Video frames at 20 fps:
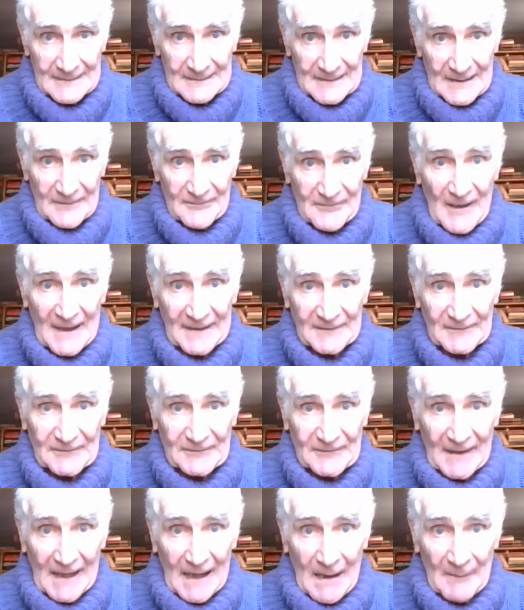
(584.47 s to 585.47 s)
If I can
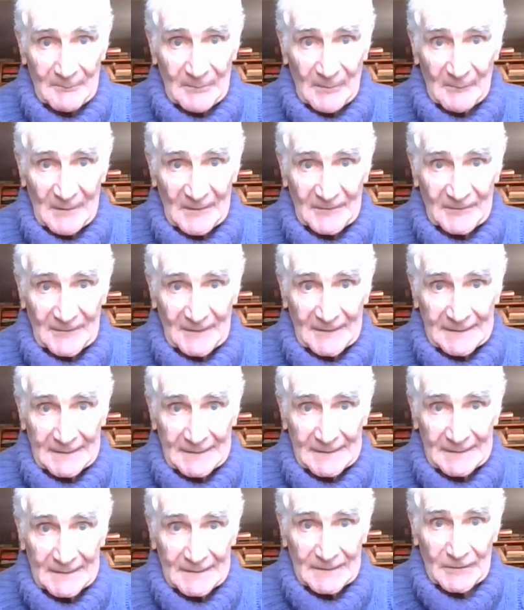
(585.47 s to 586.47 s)
stay optimistic,
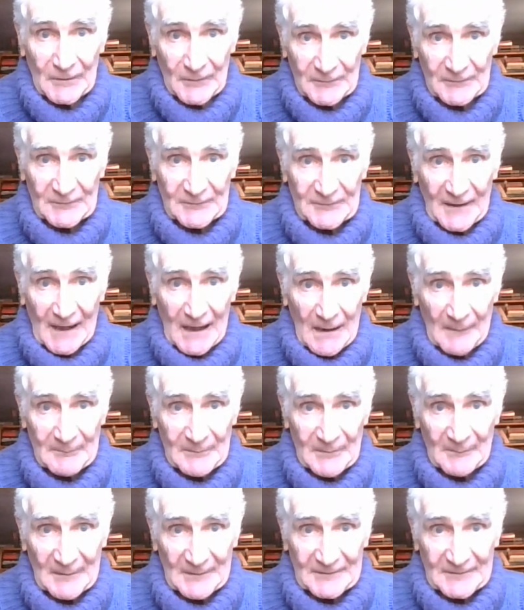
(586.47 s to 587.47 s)
you can stay
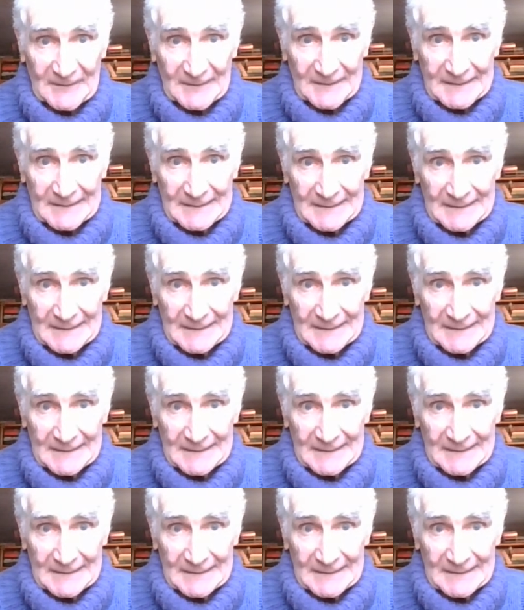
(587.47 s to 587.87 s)
optimistic.